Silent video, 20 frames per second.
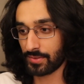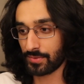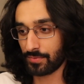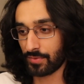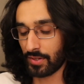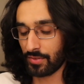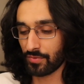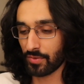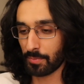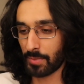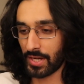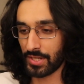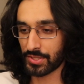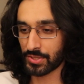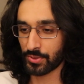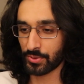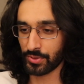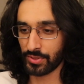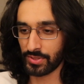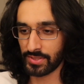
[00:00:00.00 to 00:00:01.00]
friend from high
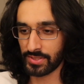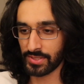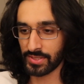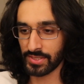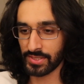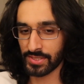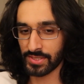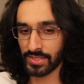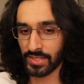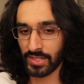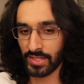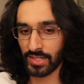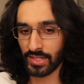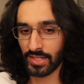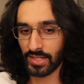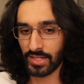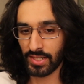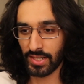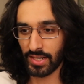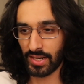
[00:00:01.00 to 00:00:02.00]
school to this
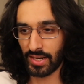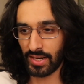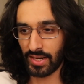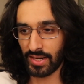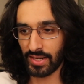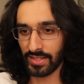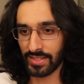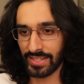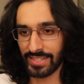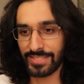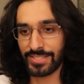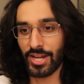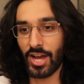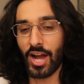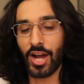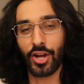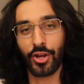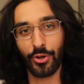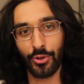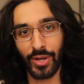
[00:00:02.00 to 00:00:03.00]
like
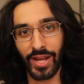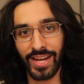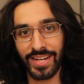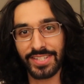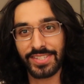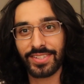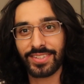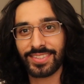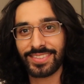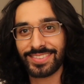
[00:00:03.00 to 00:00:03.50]
taco night.